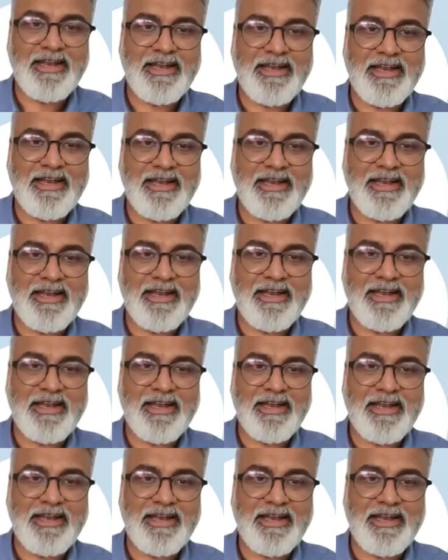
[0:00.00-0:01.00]

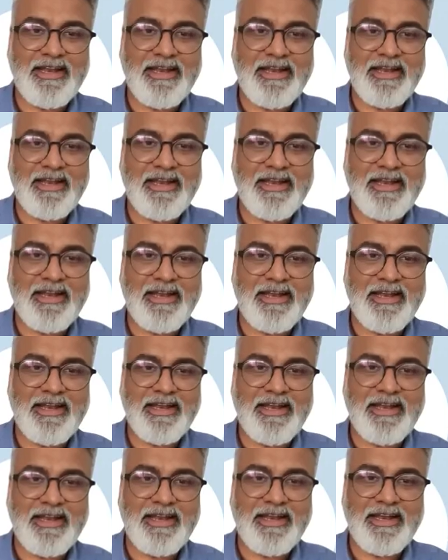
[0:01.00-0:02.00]

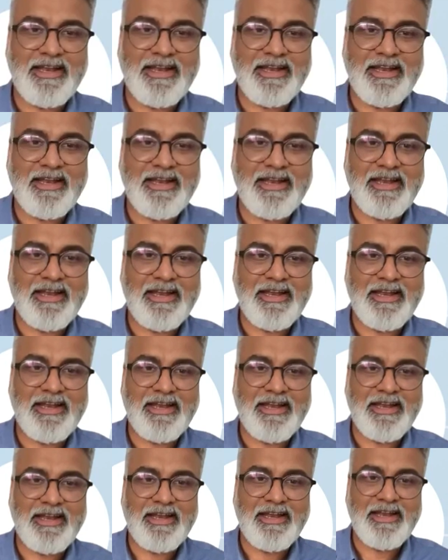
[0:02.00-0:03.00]

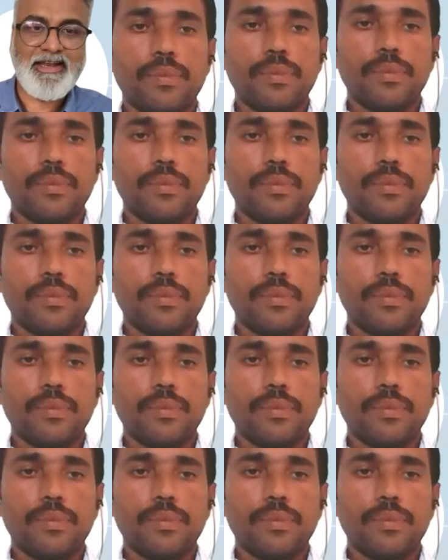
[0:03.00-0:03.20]
Nothing is said.